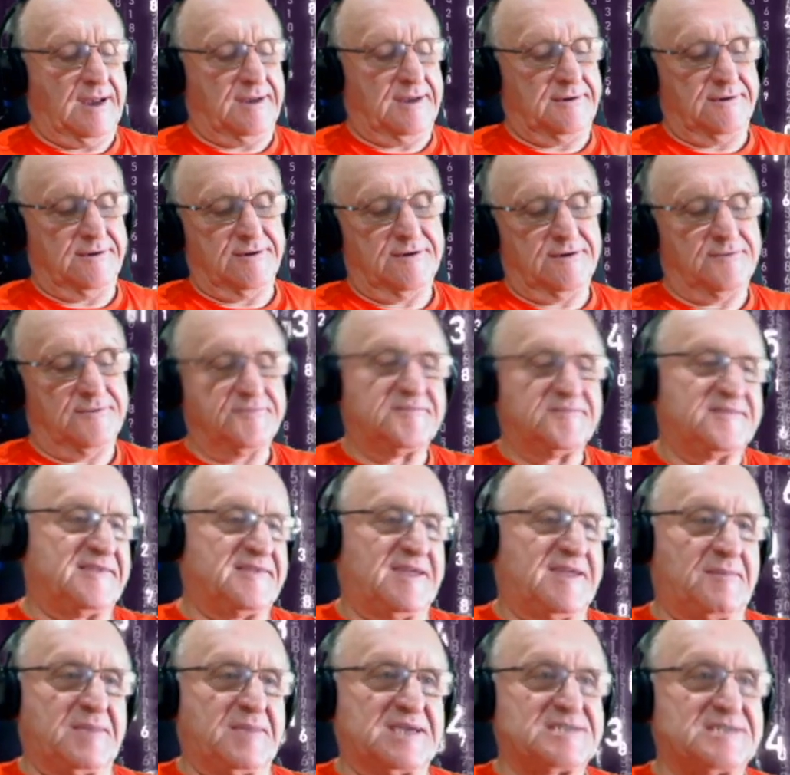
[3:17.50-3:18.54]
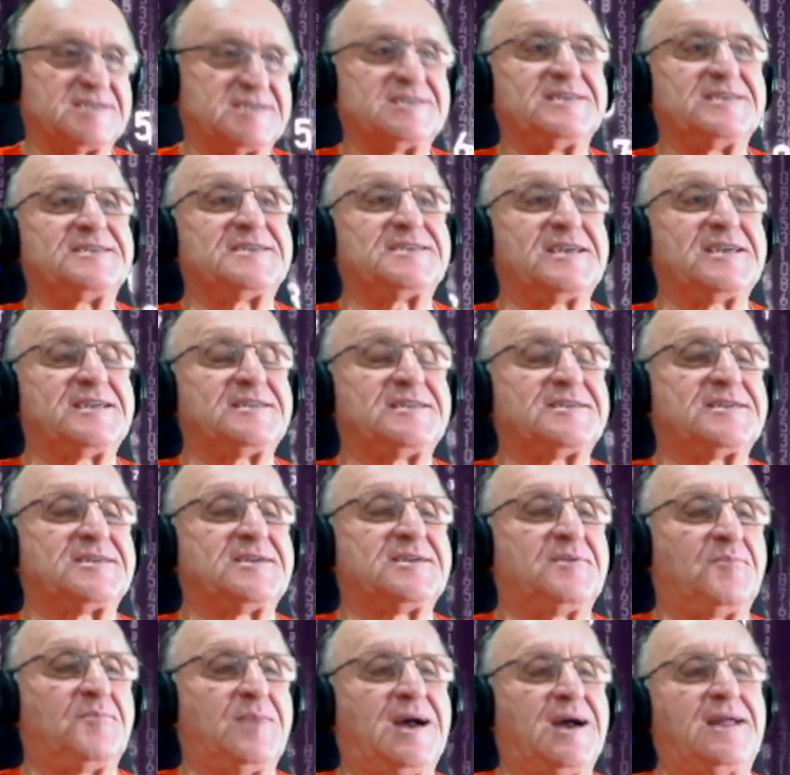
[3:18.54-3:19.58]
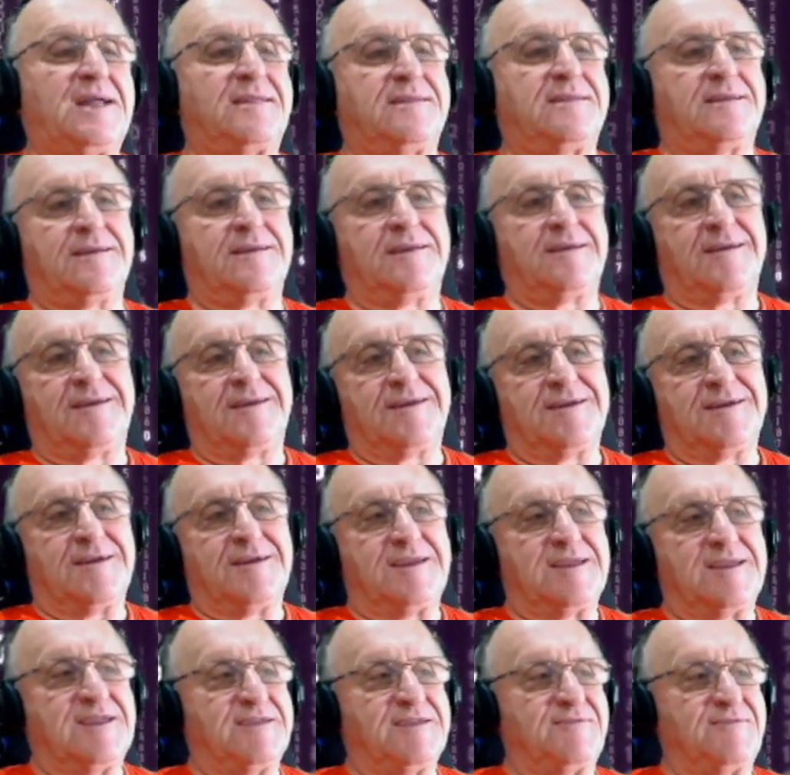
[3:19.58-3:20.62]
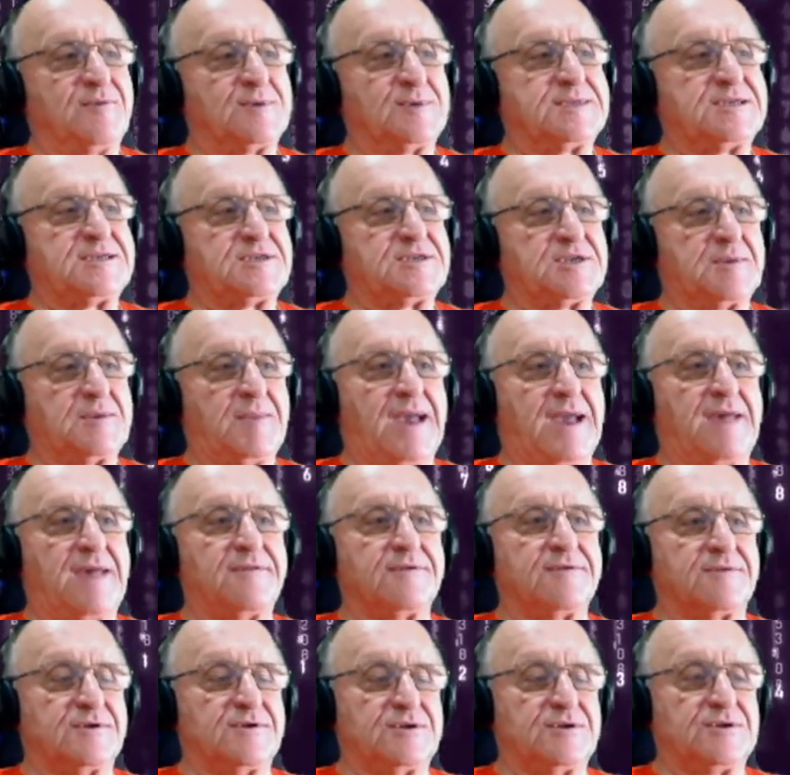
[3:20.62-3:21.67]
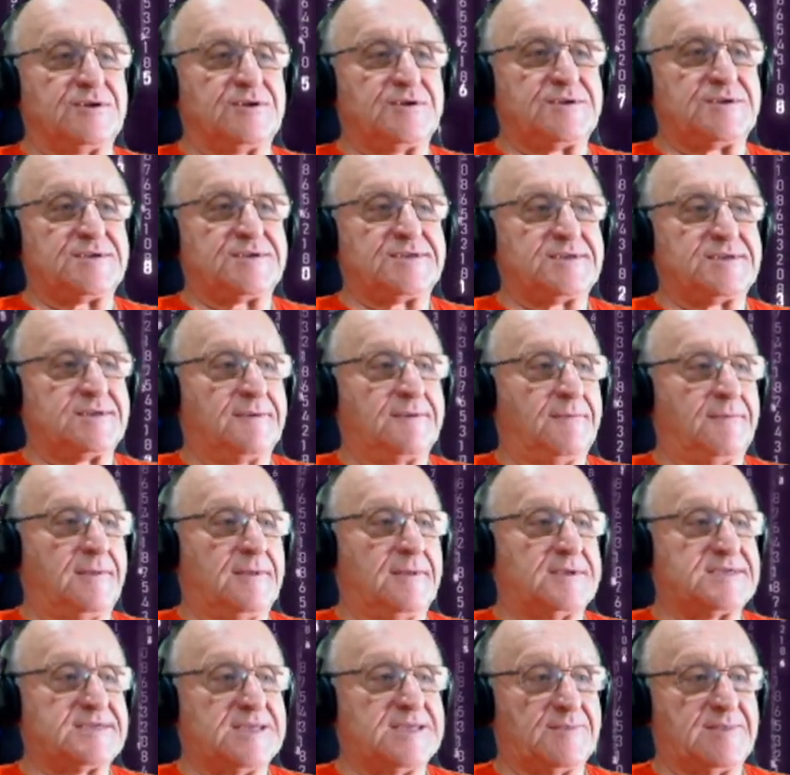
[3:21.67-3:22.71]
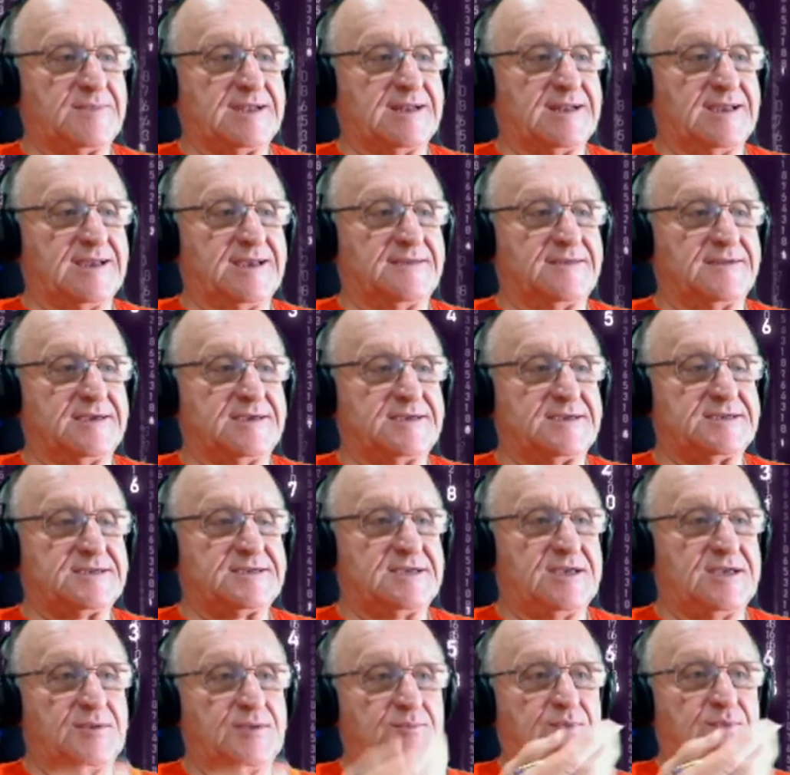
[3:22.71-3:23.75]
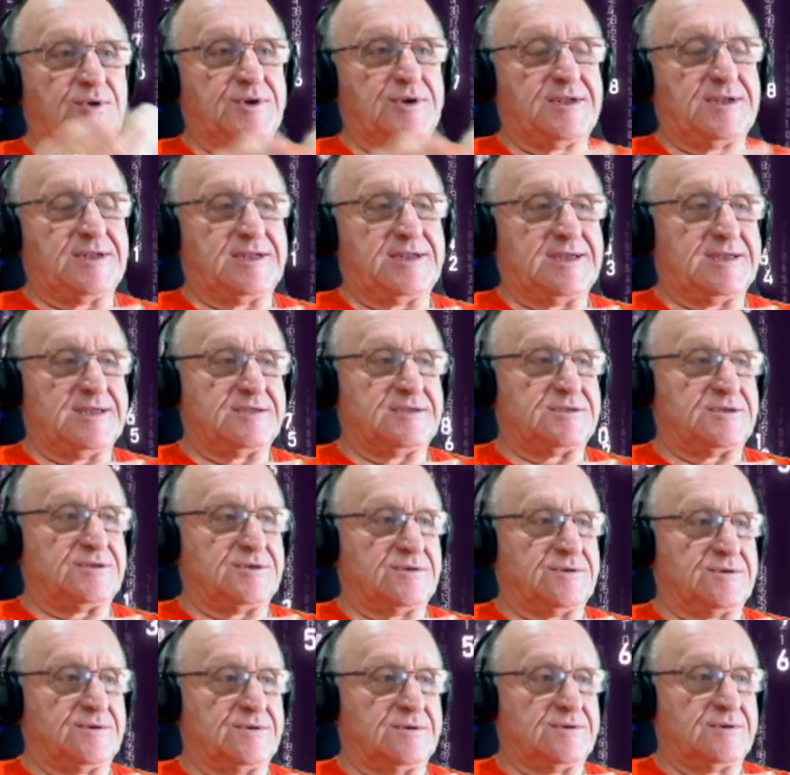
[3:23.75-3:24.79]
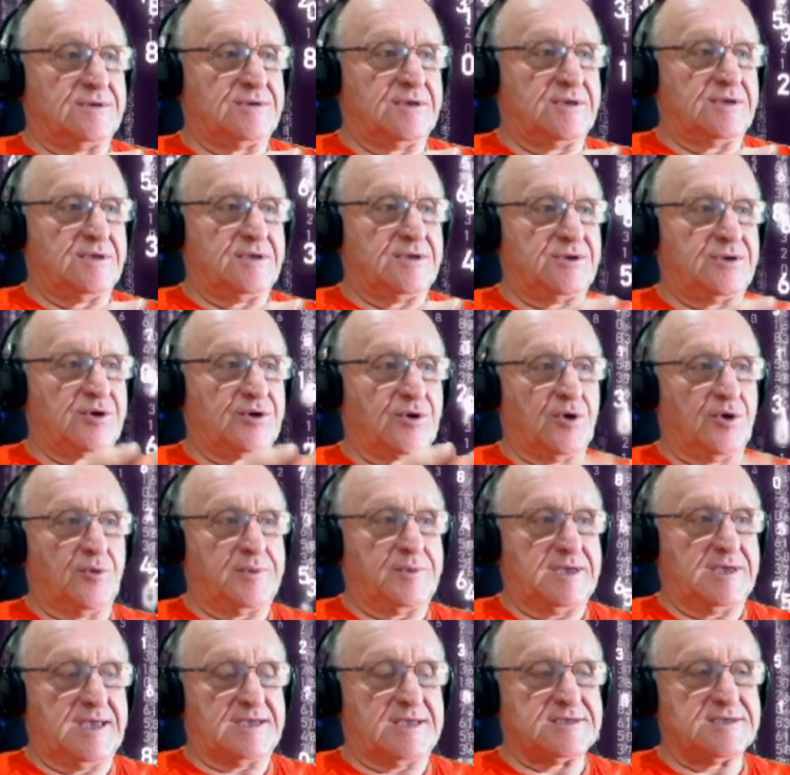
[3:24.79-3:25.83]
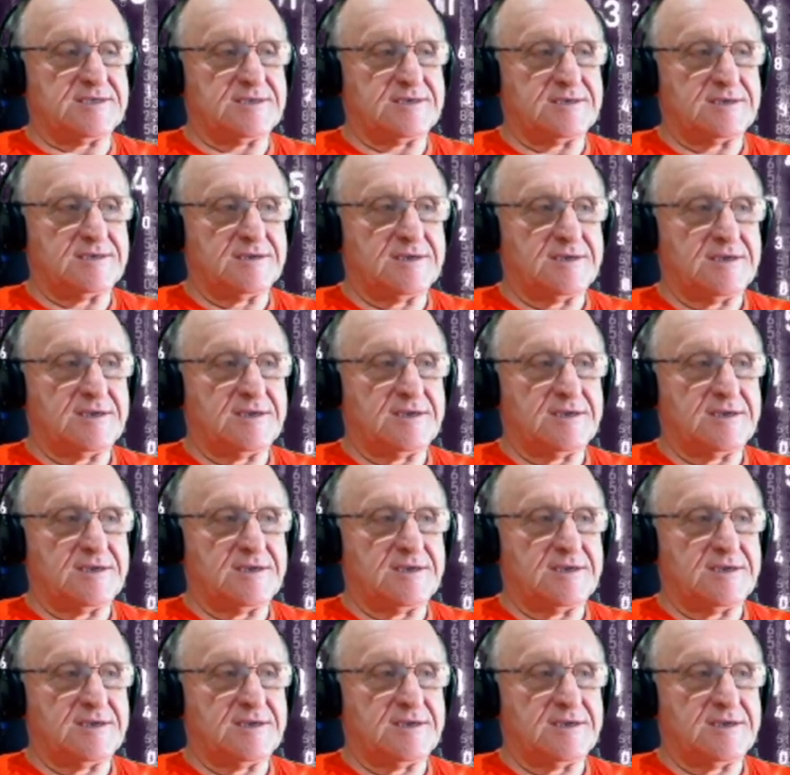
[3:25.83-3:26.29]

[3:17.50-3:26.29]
I don't know if that makes any sense, but if you were teaching math, you could use something like this imported into your OBS